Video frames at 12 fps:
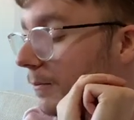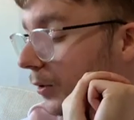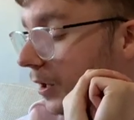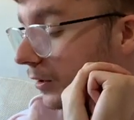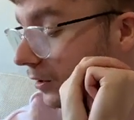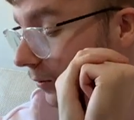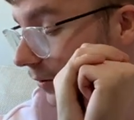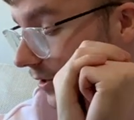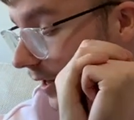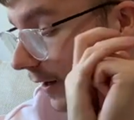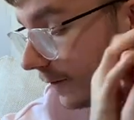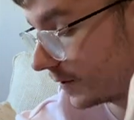but I do
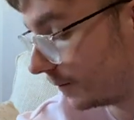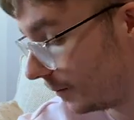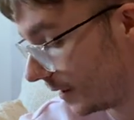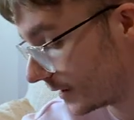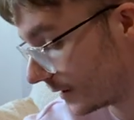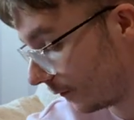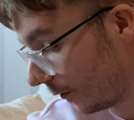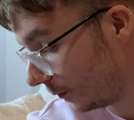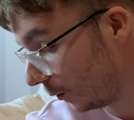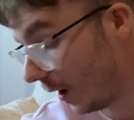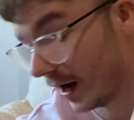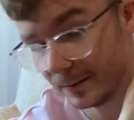also have some bits from
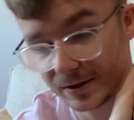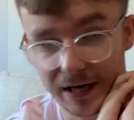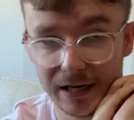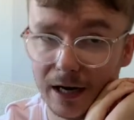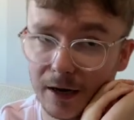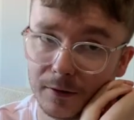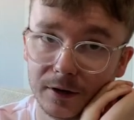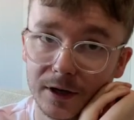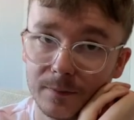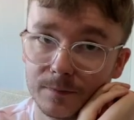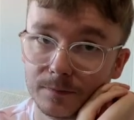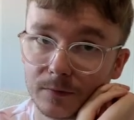the YMCA in
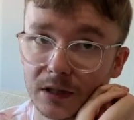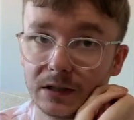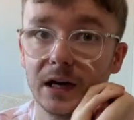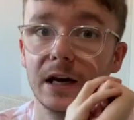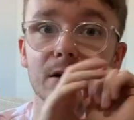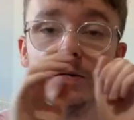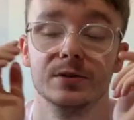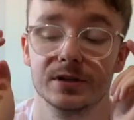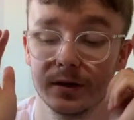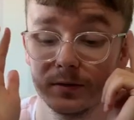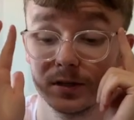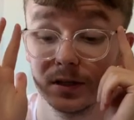Harrogate that I always
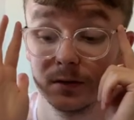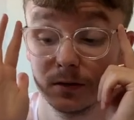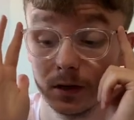go to